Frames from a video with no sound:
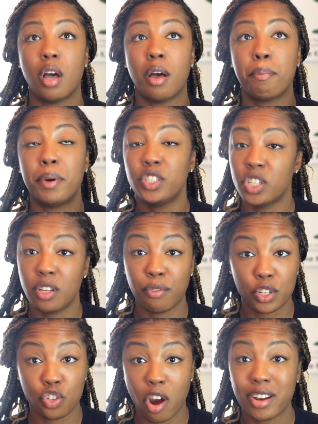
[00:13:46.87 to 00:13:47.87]
a bunch of
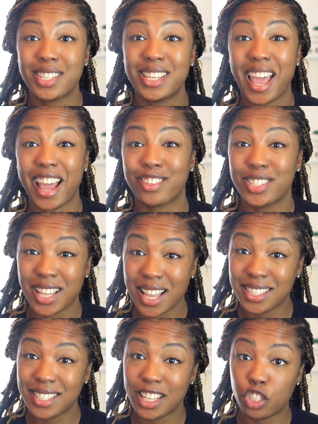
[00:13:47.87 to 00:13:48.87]
different charts and
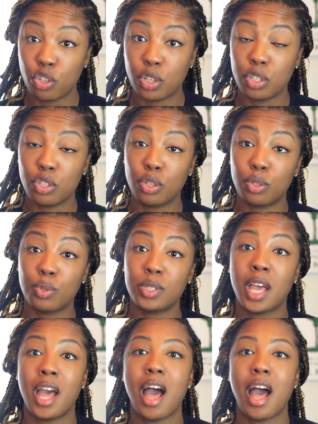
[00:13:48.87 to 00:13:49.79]
exercises that you can use.